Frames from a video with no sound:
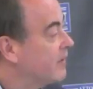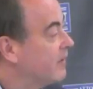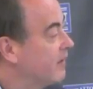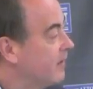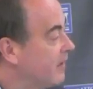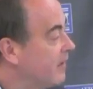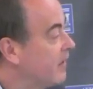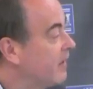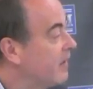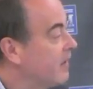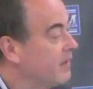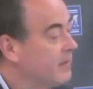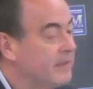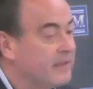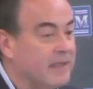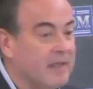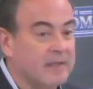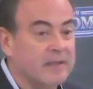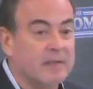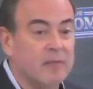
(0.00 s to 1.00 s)
went to the United
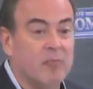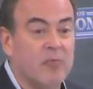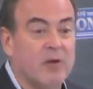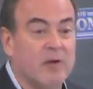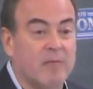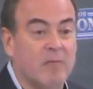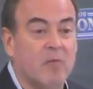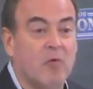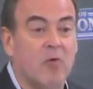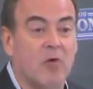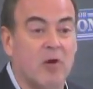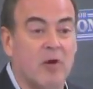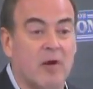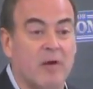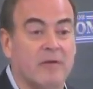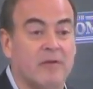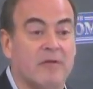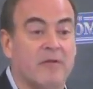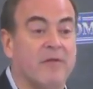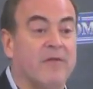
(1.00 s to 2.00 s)
States Supreme Court
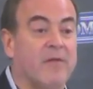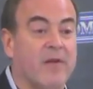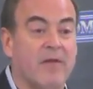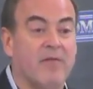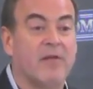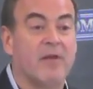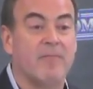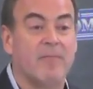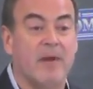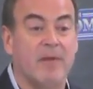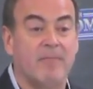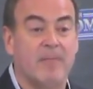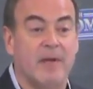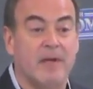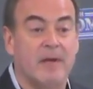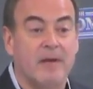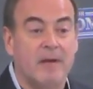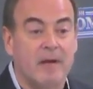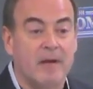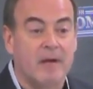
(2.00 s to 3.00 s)
under the Fifth
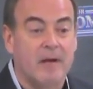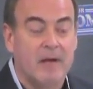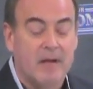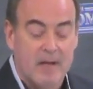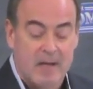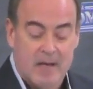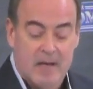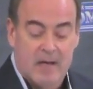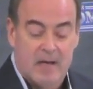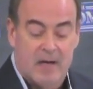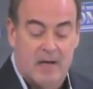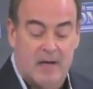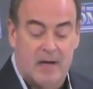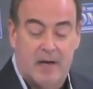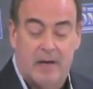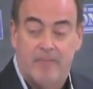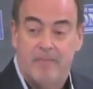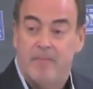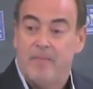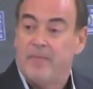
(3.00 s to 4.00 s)
Amendment.
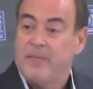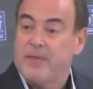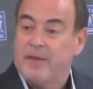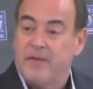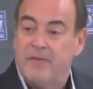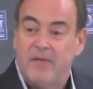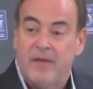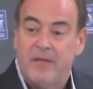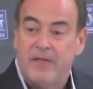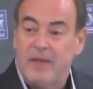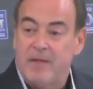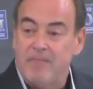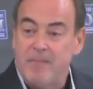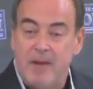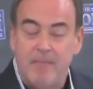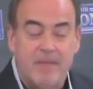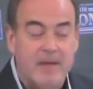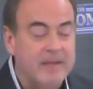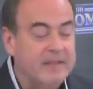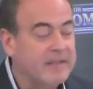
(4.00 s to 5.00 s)
The Fifth
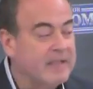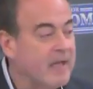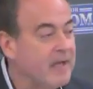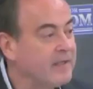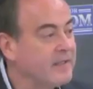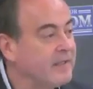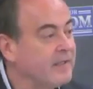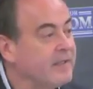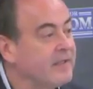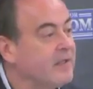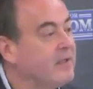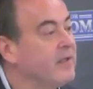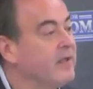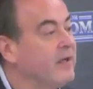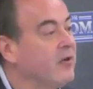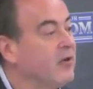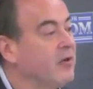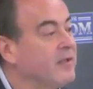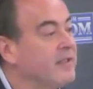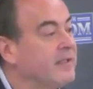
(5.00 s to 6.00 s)
Amendment says as
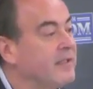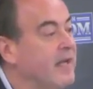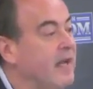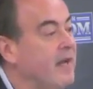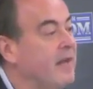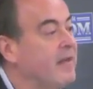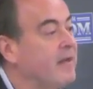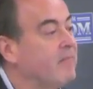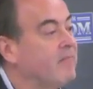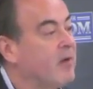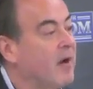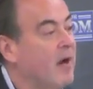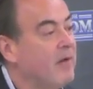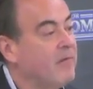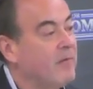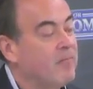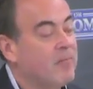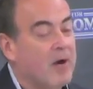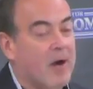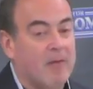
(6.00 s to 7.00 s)
clear as day that
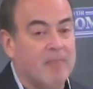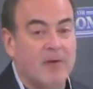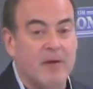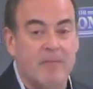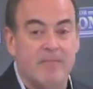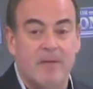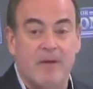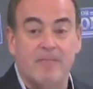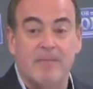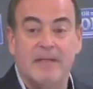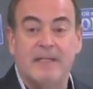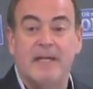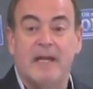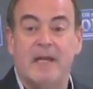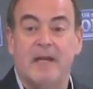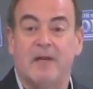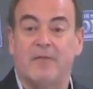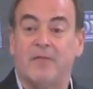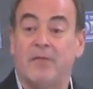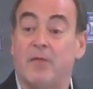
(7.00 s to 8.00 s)
private property may be
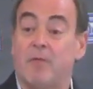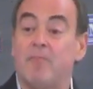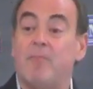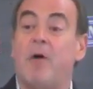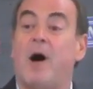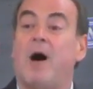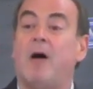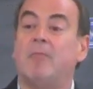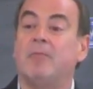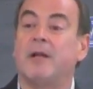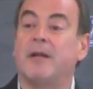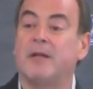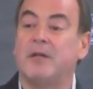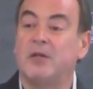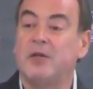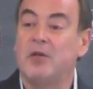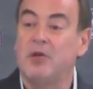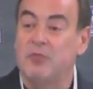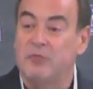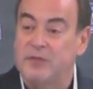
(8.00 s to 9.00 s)
taken for public
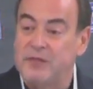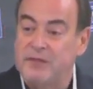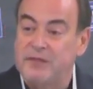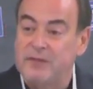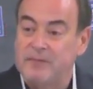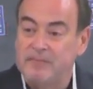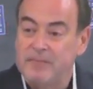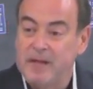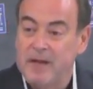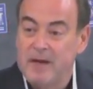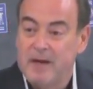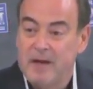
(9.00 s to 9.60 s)
use.